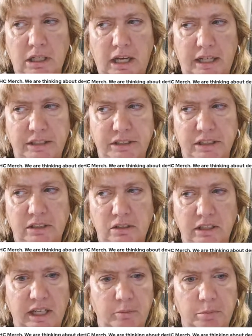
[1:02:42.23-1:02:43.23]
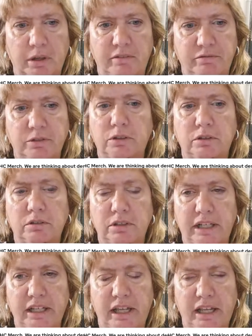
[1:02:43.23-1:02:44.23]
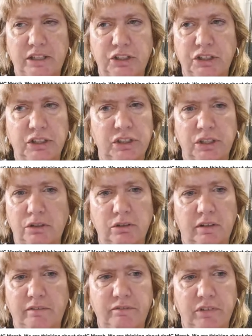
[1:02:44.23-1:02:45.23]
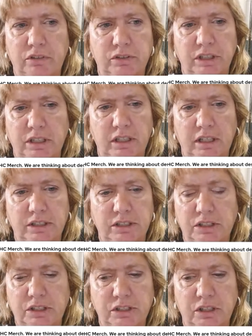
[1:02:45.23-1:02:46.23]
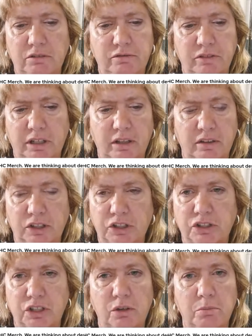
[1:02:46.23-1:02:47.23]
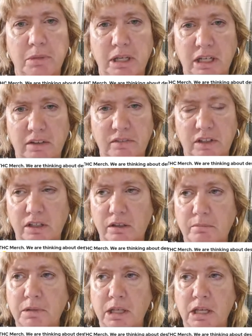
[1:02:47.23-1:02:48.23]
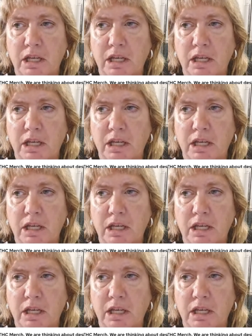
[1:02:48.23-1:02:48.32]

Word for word: I did look at Printful. It, it's just so confusing. It's just so freaking, there's so many of them.